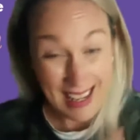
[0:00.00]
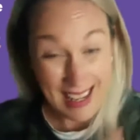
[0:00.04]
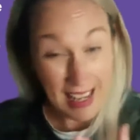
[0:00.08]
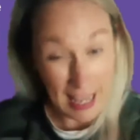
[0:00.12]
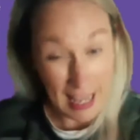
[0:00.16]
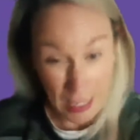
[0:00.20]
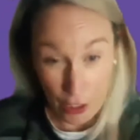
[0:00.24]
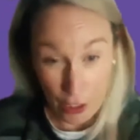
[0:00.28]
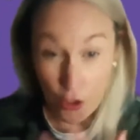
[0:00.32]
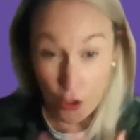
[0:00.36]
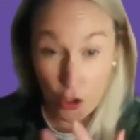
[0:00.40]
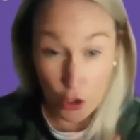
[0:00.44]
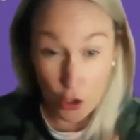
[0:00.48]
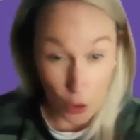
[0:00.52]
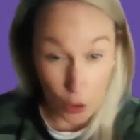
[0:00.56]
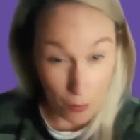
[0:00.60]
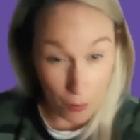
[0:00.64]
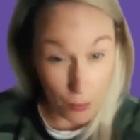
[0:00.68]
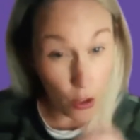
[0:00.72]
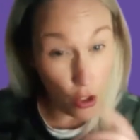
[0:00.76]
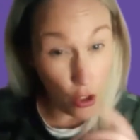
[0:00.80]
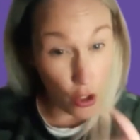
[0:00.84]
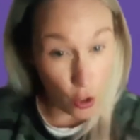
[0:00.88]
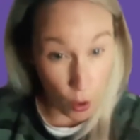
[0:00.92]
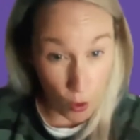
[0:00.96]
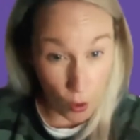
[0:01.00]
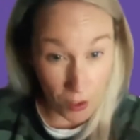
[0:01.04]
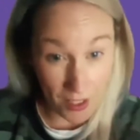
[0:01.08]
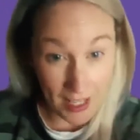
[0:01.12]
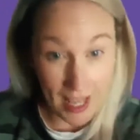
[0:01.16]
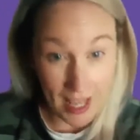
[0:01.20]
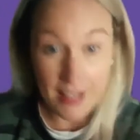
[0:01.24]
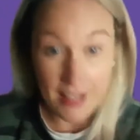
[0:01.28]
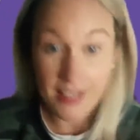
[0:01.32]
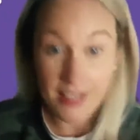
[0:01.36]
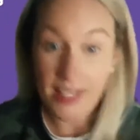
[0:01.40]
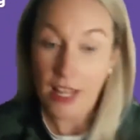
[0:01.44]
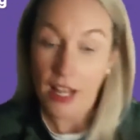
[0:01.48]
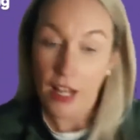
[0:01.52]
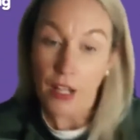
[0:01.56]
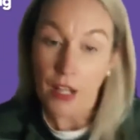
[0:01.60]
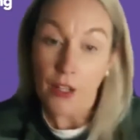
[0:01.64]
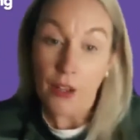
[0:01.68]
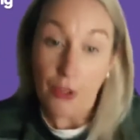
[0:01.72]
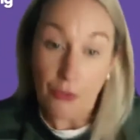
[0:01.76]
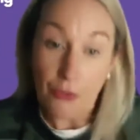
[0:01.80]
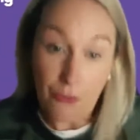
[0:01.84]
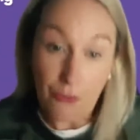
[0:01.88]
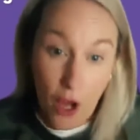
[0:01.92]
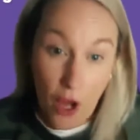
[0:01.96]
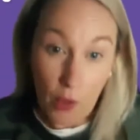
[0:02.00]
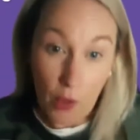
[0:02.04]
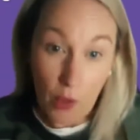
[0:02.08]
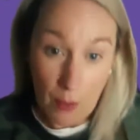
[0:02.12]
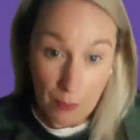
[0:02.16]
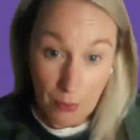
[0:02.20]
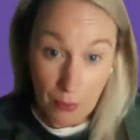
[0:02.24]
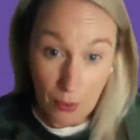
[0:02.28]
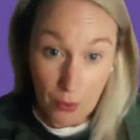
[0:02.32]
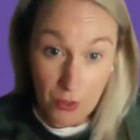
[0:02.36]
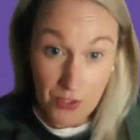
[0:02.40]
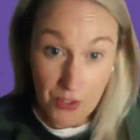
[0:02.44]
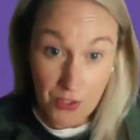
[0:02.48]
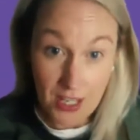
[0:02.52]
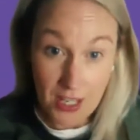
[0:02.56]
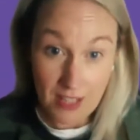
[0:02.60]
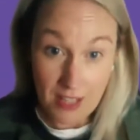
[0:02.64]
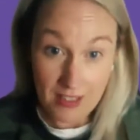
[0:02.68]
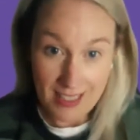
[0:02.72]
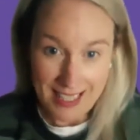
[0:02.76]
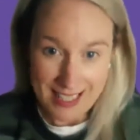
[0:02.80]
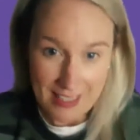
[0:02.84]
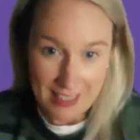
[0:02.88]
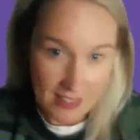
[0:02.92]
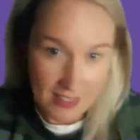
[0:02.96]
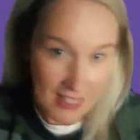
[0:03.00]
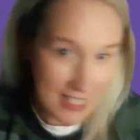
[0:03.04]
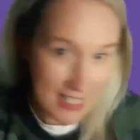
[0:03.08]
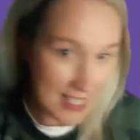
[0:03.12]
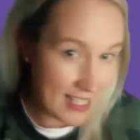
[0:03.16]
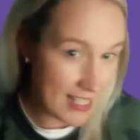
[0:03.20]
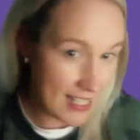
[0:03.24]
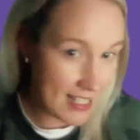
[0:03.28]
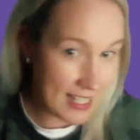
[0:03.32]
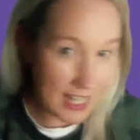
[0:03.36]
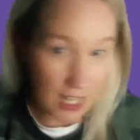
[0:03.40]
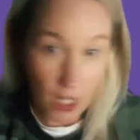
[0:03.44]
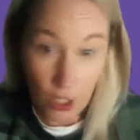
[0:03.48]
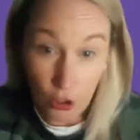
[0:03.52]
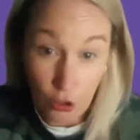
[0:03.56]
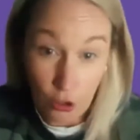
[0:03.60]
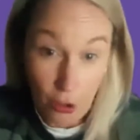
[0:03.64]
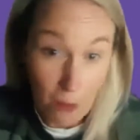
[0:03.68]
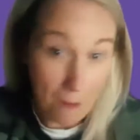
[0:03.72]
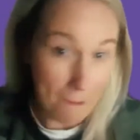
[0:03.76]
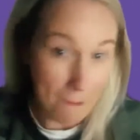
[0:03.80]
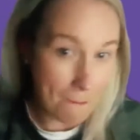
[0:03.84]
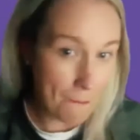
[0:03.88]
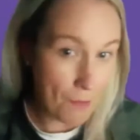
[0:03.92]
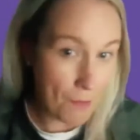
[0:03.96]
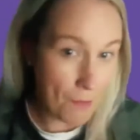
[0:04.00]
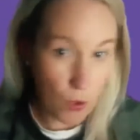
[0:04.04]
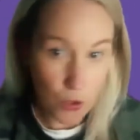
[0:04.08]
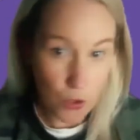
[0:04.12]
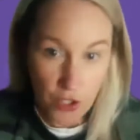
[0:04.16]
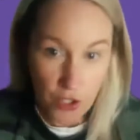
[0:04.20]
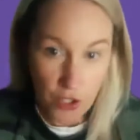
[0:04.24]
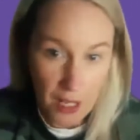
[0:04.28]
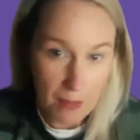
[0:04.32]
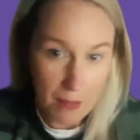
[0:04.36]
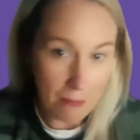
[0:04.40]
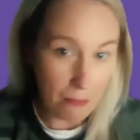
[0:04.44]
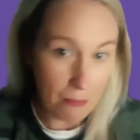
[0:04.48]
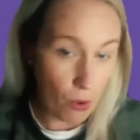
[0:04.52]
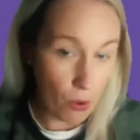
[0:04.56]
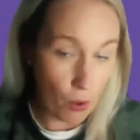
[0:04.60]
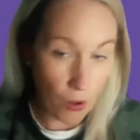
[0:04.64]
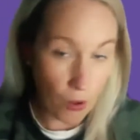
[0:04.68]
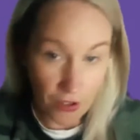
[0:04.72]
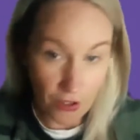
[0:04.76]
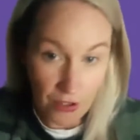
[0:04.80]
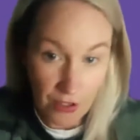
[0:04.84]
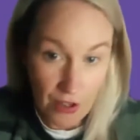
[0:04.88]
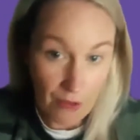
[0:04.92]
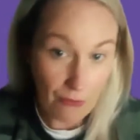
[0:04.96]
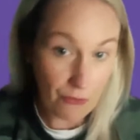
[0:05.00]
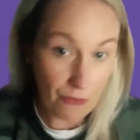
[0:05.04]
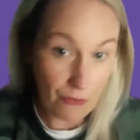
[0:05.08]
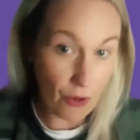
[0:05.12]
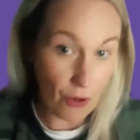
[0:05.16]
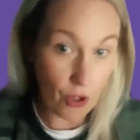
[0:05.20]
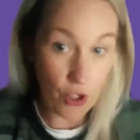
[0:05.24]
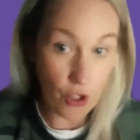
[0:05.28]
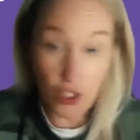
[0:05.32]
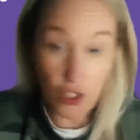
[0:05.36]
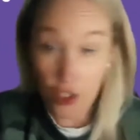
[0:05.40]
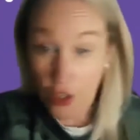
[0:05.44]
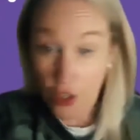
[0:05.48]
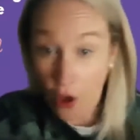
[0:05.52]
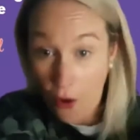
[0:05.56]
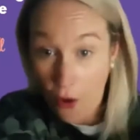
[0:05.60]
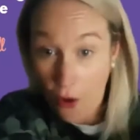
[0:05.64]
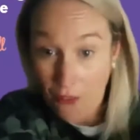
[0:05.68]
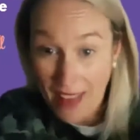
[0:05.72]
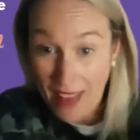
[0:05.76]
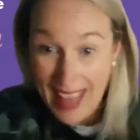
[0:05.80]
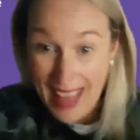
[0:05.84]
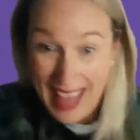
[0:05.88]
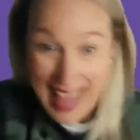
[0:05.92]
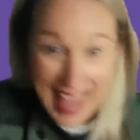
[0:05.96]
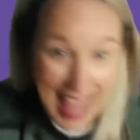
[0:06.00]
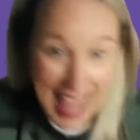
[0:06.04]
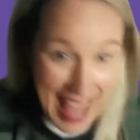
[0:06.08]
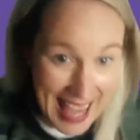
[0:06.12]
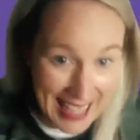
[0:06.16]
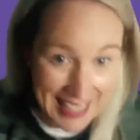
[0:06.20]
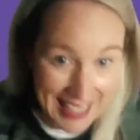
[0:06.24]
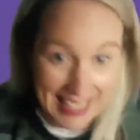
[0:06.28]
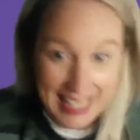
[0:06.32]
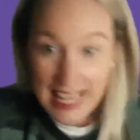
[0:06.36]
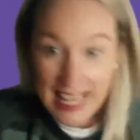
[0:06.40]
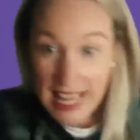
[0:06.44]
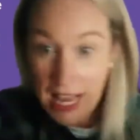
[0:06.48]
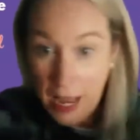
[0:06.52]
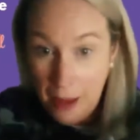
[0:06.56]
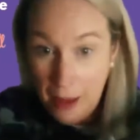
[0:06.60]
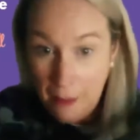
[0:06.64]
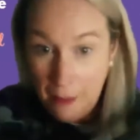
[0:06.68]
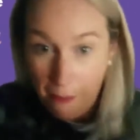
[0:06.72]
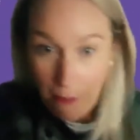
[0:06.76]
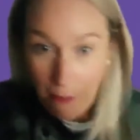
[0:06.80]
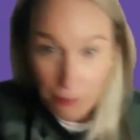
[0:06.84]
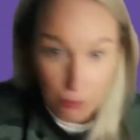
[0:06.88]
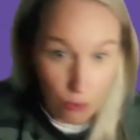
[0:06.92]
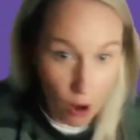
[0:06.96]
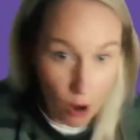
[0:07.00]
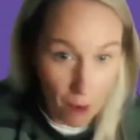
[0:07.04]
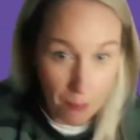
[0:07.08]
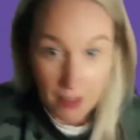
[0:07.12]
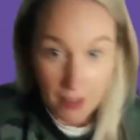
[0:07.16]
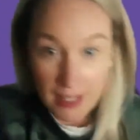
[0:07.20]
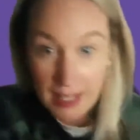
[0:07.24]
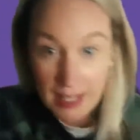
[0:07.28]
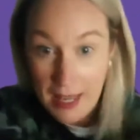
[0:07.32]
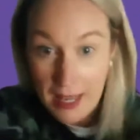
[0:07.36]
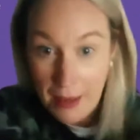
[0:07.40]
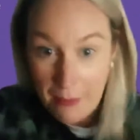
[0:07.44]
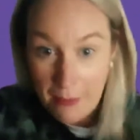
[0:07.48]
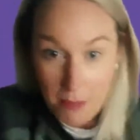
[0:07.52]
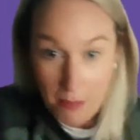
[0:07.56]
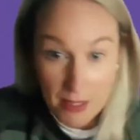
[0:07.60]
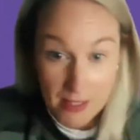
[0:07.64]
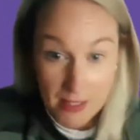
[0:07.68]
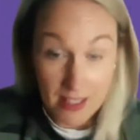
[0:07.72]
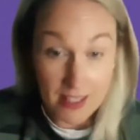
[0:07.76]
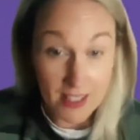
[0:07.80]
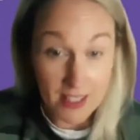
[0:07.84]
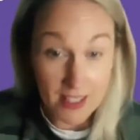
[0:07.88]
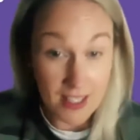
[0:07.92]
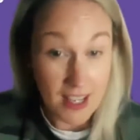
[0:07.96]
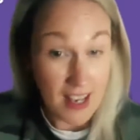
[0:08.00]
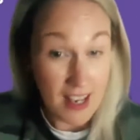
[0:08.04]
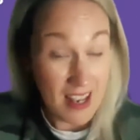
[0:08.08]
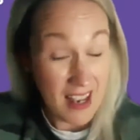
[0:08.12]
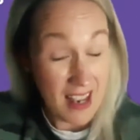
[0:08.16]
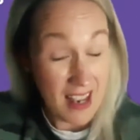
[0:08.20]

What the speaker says: In super short, guys, the follow-up process is the single most important function of any property business.